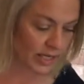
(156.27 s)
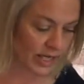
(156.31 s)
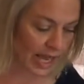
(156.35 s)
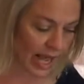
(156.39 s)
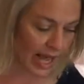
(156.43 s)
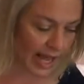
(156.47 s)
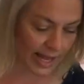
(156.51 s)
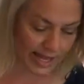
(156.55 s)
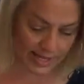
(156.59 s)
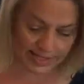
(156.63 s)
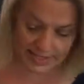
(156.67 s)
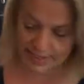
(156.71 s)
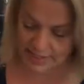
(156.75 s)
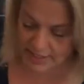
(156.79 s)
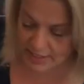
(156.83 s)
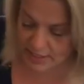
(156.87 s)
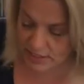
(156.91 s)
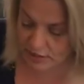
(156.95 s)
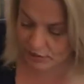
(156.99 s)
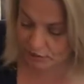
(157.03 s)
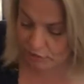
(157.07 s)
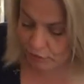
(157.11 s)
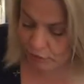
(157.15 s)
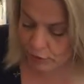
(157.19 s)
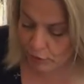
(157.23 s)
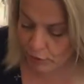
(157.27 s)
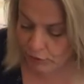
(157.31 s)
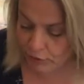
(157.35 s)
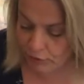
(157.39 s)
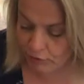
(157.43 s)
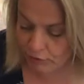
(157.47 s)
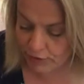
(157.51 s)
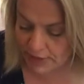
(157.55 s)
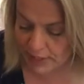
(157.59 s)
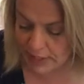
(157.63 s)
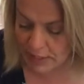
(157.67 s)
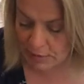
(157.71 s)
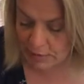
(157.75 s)
And these are full of
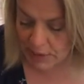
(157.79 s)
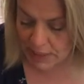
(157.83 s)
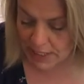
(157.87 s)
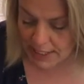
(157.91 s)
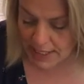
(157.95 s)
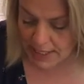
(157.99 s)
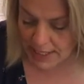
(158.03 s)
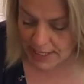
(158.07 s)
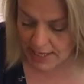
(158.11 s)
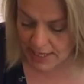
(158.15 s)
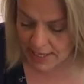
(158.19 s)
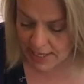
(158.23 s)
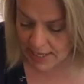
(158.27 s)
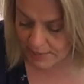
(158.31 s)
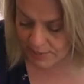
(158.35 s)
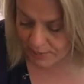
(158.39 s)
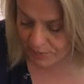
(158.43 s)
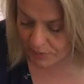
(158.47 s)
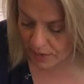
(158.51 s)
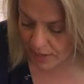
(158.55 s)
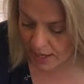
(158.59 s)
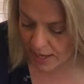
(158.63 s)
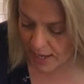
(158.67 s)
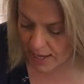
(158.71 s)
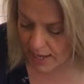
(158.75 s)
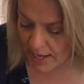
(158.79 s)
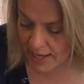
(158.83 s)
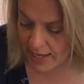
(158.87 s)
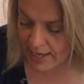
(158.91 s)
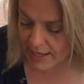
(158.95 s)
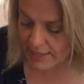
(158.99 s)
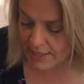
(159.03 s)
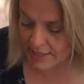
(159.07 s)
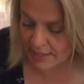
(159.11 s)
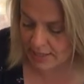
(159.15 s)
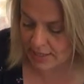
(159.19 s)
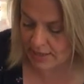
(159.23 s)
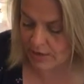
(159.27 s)
vitamin E
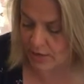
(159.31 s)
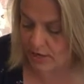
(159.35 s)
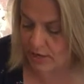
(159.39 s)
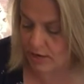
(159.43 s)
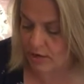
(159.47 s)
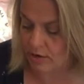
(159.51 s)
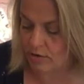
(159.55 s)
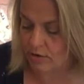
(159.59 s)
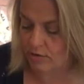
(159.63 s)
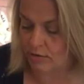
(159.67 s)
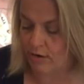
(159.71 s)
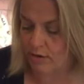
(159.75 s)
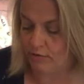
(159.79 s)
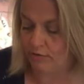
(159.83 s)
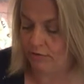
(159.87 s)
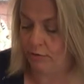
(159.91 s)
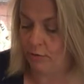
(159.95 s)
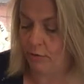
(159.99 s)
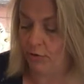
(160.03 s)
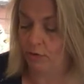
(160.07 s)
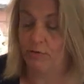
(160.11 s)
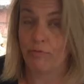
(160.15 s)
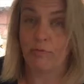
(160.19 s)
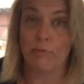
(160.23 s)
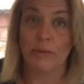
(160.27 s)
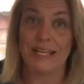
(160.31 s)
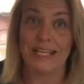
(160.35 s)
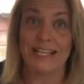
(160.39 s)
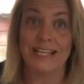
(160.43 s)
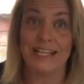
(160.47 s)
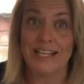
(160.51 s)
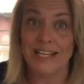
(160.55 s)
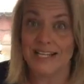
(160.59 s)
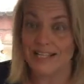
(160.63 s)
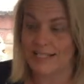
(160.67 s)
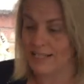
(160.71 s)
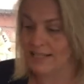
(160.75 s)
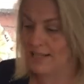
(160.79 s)
and they are full of
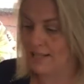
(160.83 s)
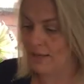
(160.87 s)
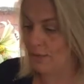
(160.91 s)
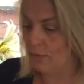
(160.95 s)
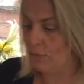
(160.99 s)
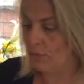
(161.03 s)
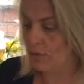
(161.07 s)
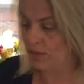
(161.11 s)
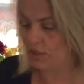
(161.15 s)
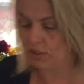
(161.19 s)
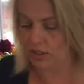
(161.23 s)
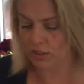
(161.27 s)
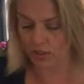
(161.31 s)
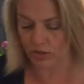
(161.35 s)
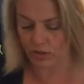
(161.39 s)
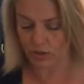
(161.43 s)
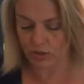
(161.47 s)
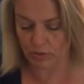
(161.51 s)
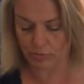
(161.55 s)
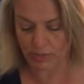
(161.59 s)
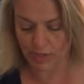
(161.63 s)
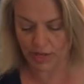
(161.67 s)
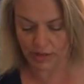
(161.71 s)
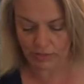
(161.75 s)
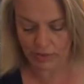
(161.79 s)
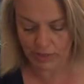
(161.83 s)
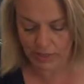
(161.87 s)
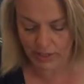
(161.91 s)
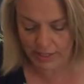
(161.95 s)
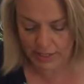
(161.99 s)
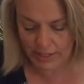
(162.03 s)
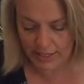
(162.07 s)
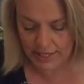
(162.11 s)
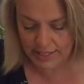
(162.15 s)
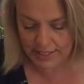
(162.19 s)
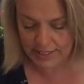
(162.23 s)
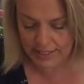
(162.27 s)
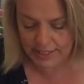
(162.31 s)
magnesium, which is going to be a really
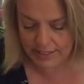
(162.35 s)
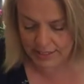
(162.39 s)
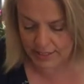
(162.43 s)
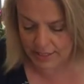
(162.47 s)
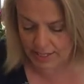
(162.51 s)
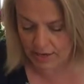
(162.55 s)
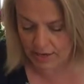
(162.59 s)
nice